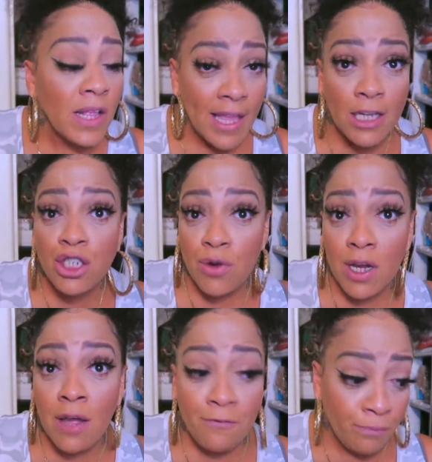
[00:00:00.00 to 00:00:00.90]
Like
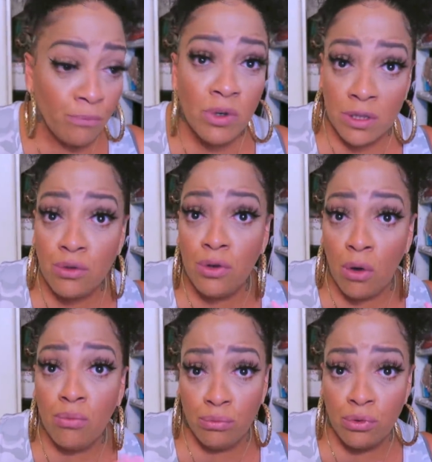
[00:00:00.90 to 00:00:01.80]
straight up, what you
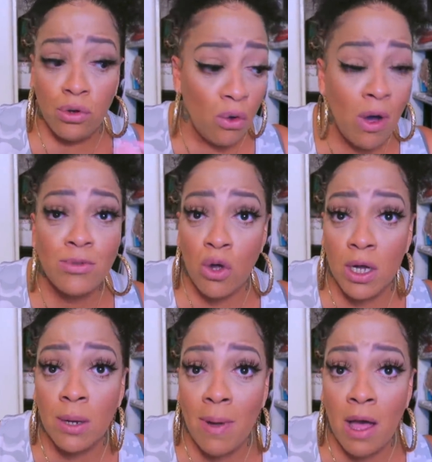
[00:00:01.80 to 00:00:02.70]
know, you know who I'm
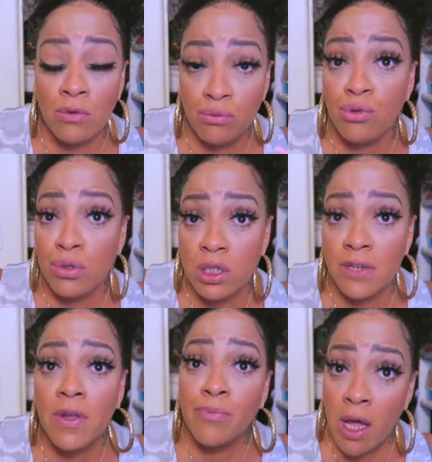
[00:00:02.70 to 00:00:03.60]
talking about. You
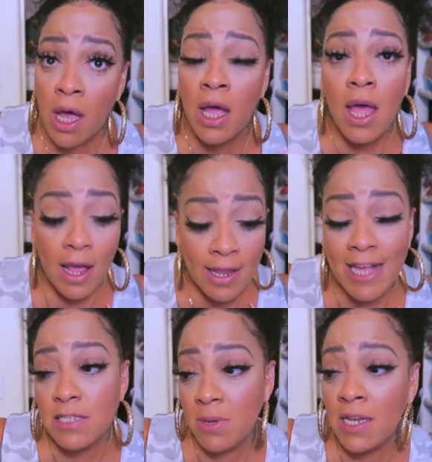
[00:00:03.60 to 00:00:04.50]
live it, yeah.
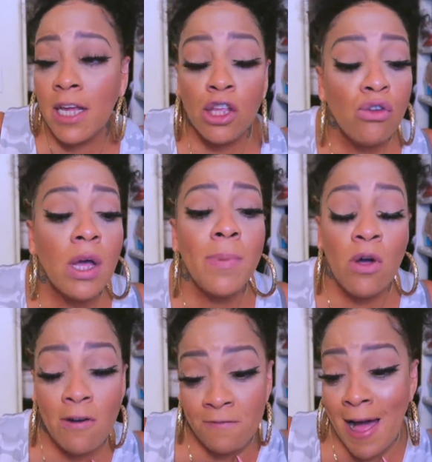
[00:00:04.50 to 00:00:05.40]
That's me, nigga. You could be
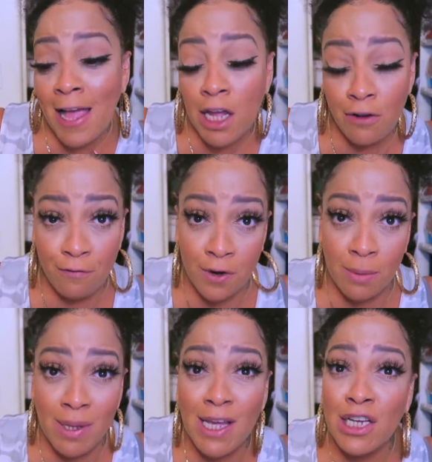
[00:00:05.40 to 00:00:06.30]
on fire in front
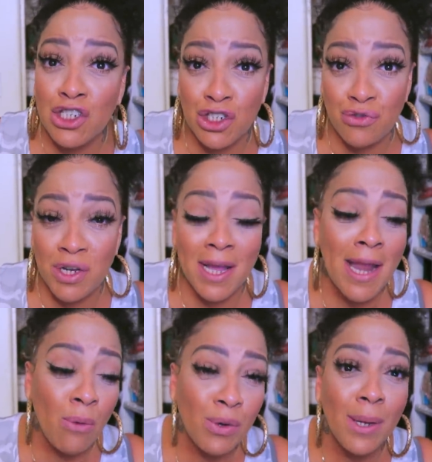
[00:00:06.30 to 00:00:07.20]
of me in the street,
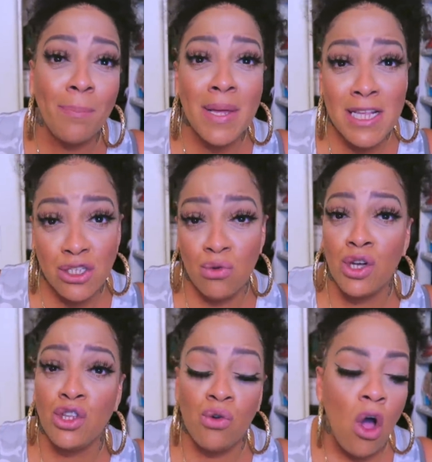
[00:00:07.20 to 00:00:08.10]
and I wouldn't piss
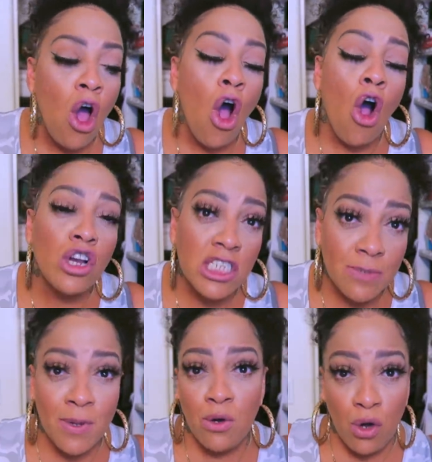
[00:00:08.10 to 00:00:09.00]
on you or
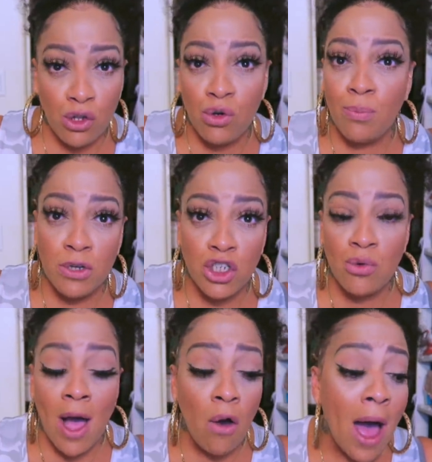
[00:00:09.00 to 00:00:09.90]
spit on you to put
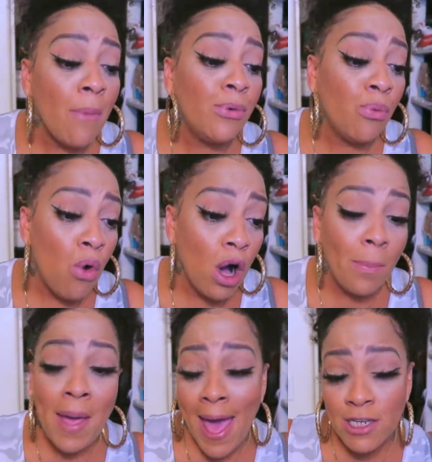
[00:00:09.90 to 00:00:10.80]
you out. I would
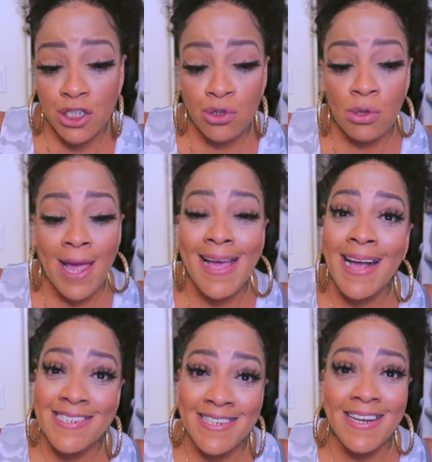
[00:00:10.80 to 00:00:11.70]
walk past you like
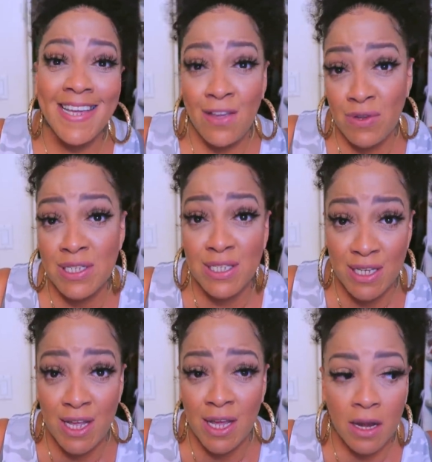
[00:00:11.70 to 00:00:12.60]
I didn't even
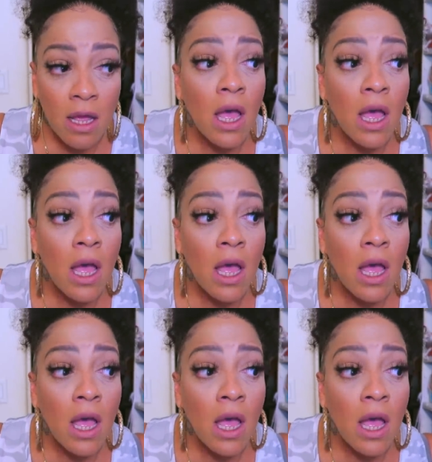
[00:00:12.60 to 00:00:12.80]
see it.